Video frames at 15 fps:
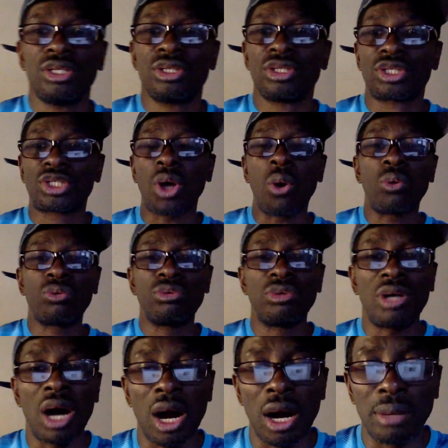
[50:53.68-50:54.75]
So
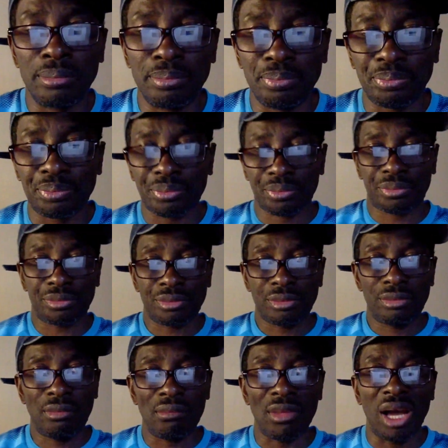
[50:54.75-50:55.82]

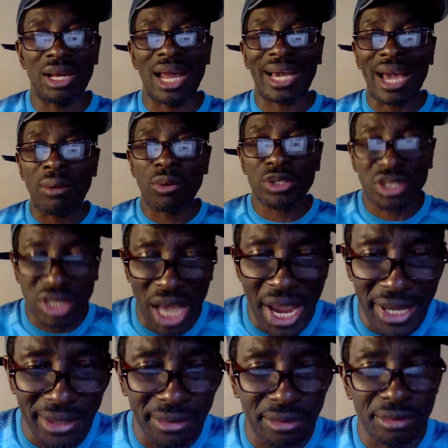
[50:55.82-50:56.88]
like I was
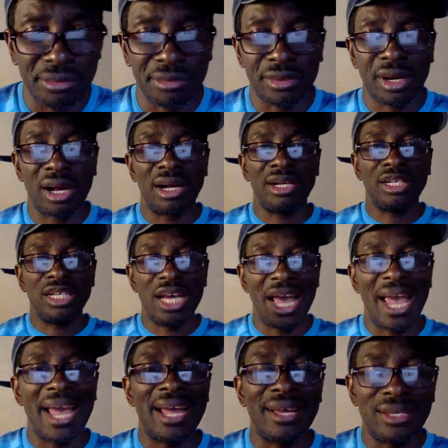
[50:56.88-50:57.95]
saying,
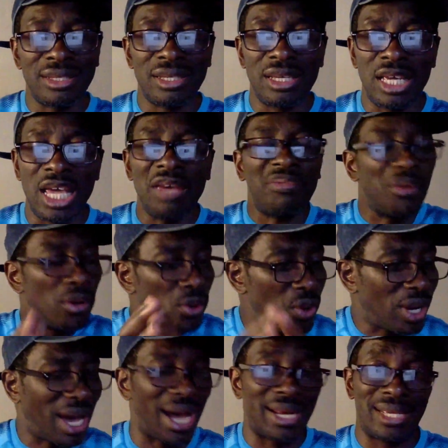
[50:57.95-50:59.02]
if you
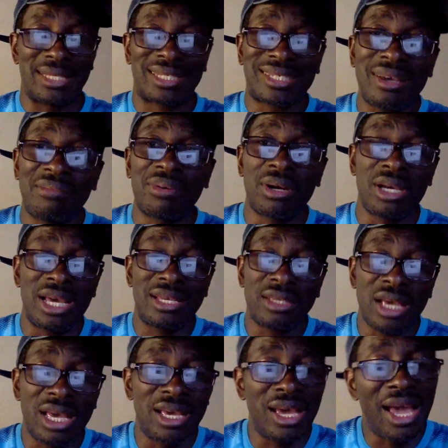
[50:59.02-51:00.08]
look at it,
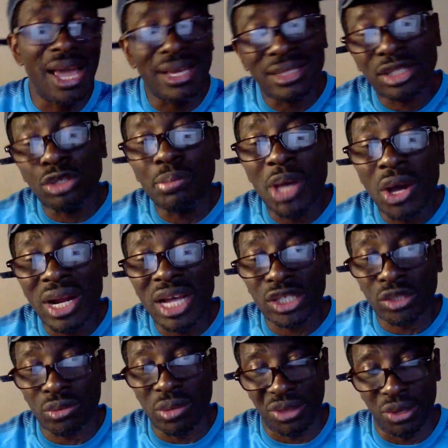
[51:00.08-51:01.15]
to be
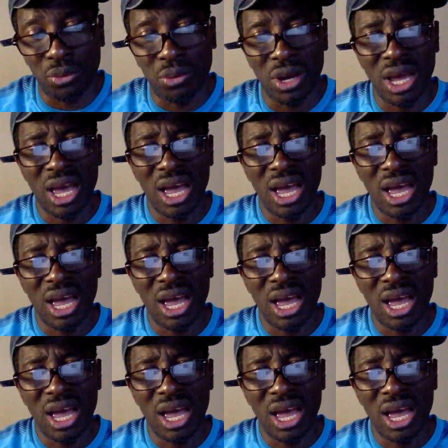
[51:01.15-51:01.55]
honest with you,